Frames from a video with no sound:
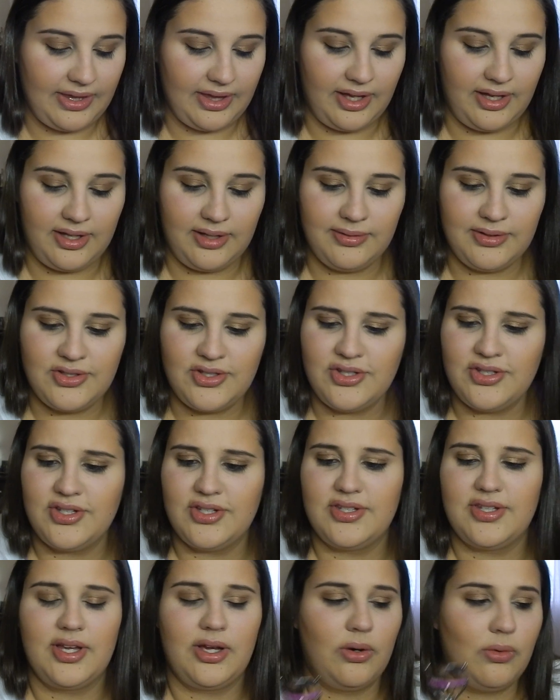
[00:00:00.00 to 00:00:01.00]
This is
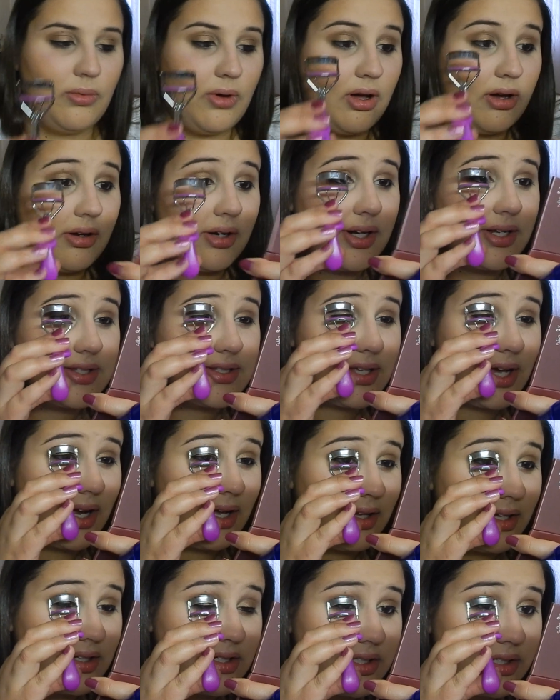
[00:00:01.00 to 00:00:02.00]
just like a Walgreens
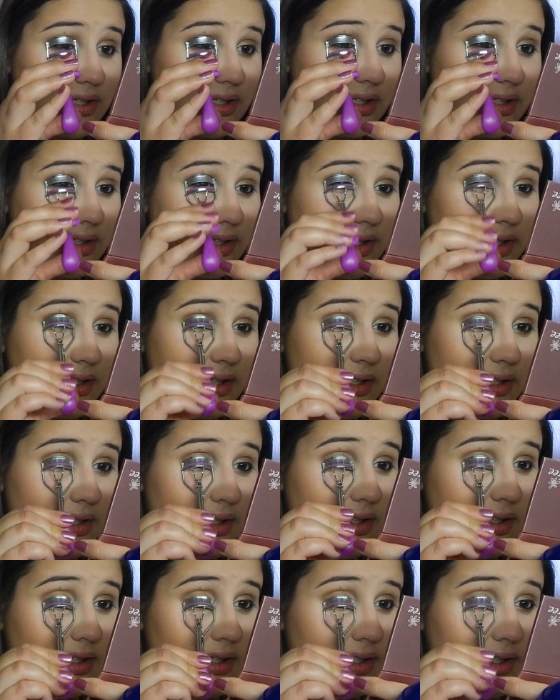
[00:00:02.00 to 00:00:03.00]
eyelash curler.
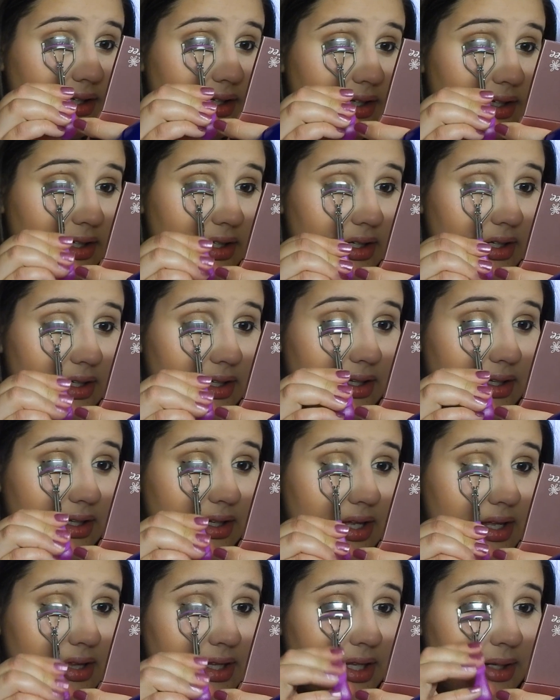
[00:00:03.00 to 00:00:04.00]

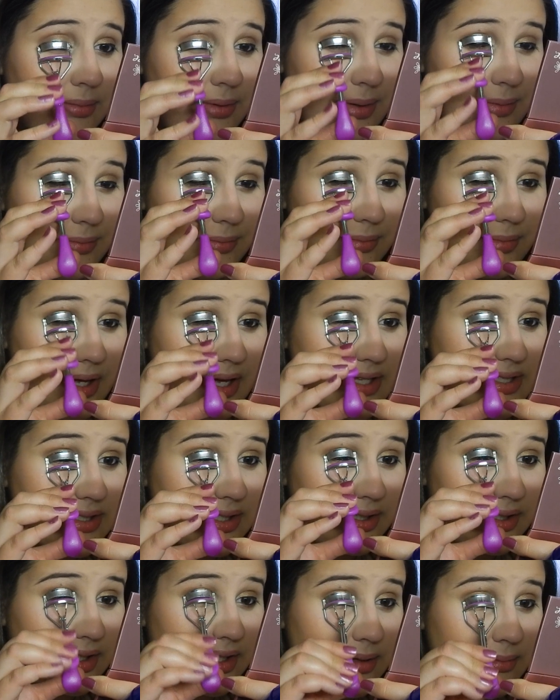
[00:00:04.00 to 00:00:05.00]
And then my
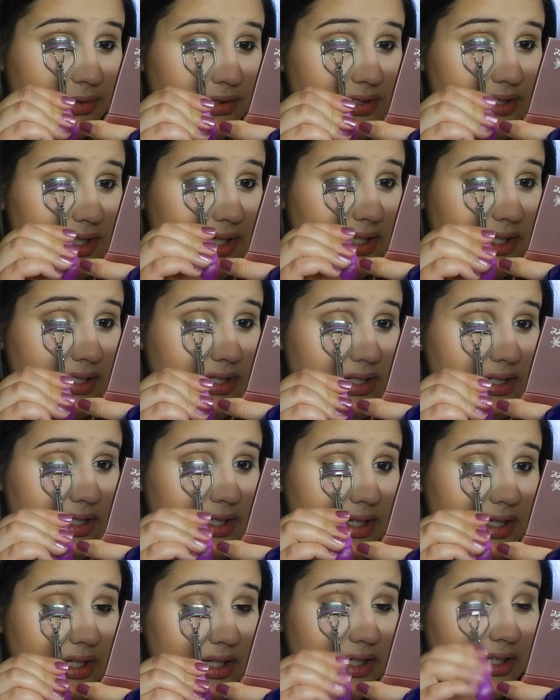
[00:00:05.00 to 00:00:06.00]
mascara I'm using is
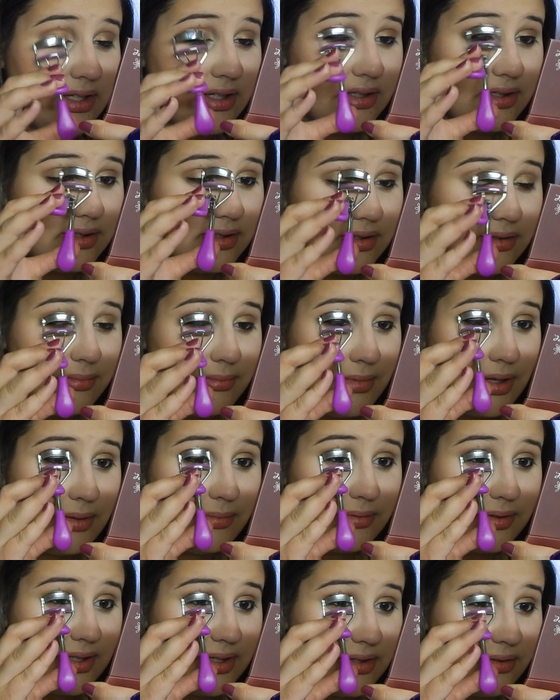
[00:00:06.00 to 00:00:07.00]
the
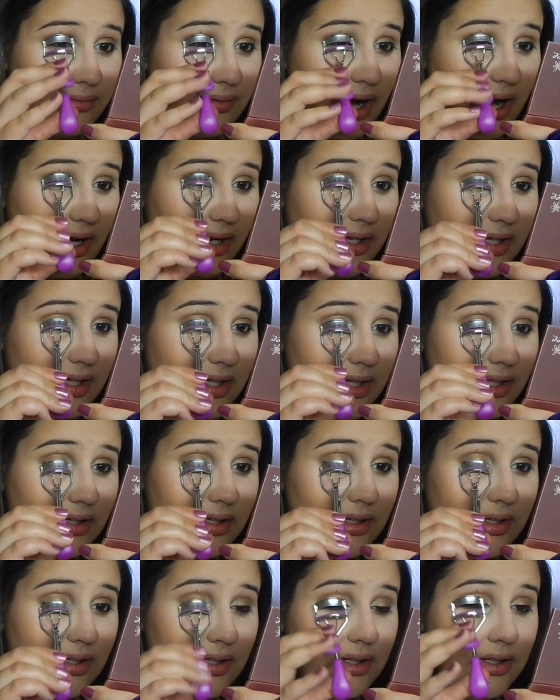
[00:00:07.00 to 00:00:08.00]
Maybelline The Rocket
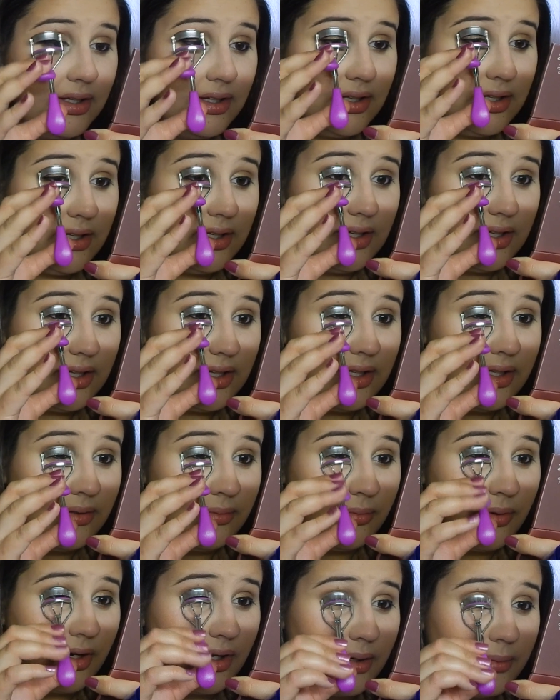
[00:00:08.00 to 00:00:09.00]
in
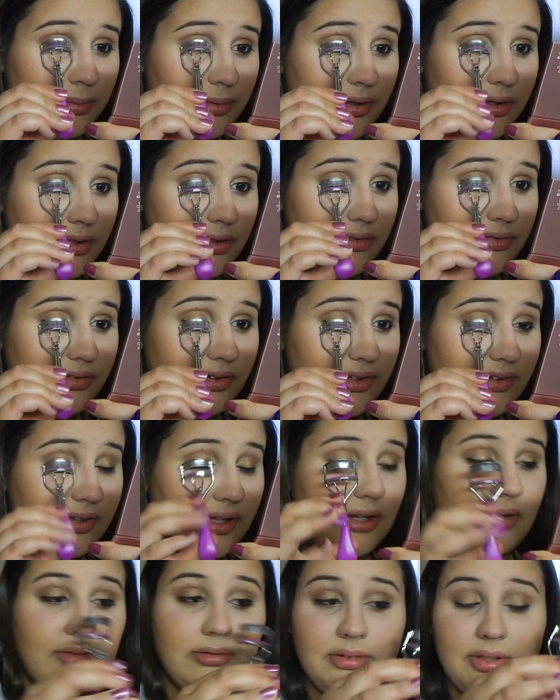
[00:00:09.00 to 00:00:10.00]
waterproof, because
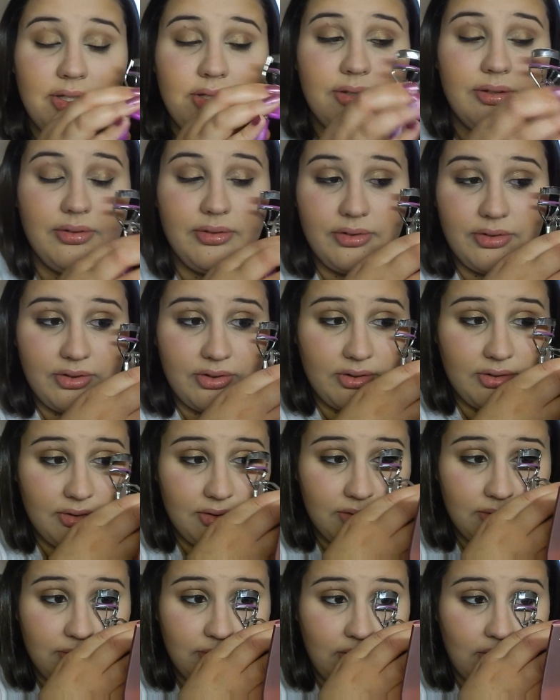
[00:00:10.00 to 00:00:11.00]
I only use
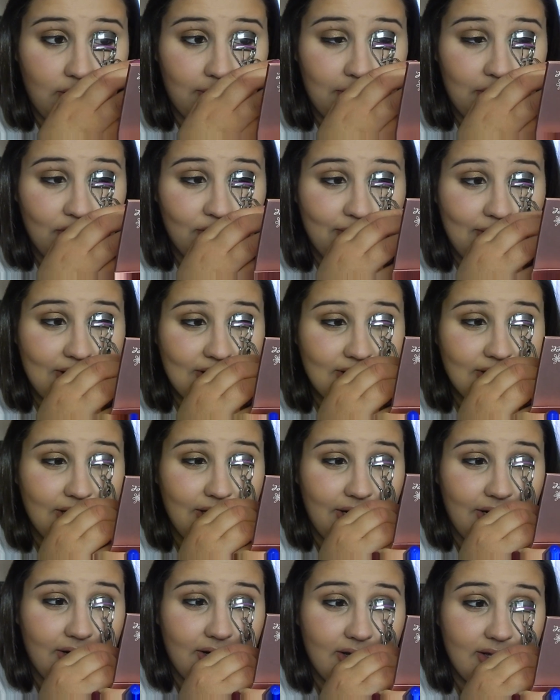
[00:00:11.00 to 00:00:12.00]
waterproof
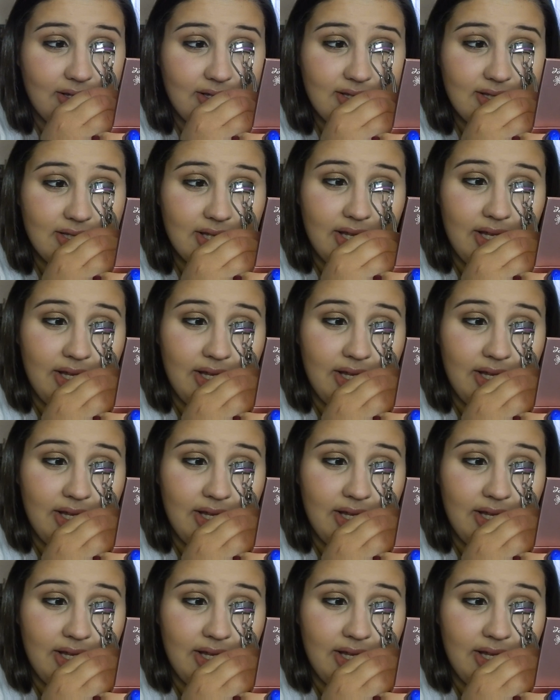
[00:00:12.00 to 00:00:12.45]
mascaras.